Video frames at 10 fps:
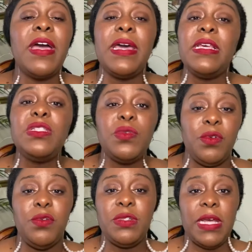any
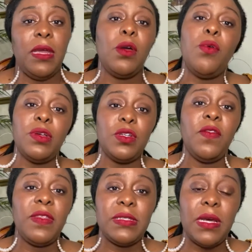student who's taking a course
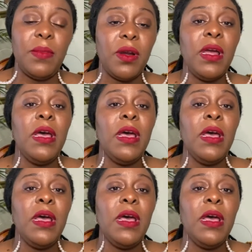over the summer.